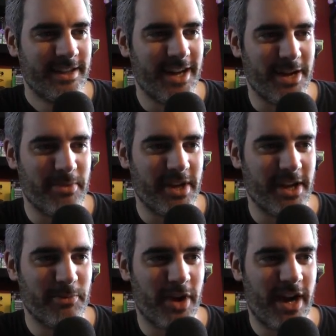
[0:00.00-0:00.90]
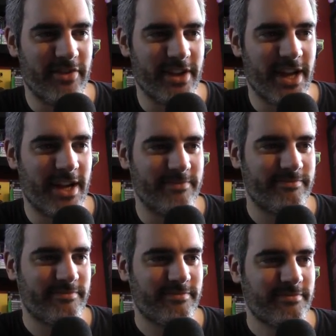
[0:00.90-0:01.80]
and I'm thinking I'm not having that.
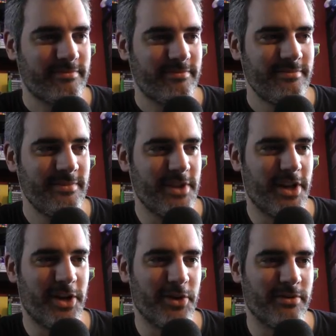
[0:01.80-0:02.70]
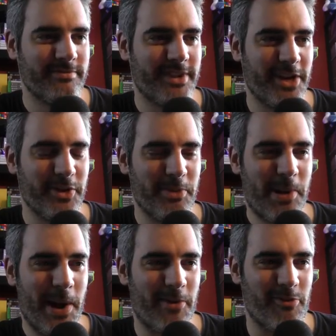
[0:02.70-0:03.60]
No, get on the
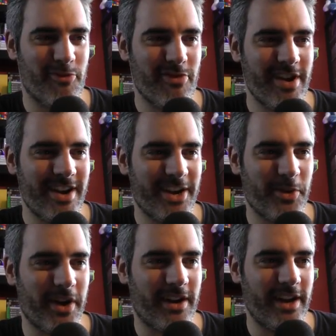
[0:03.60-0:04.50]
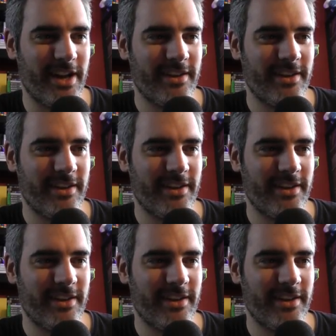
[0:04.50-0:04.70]
power really quickly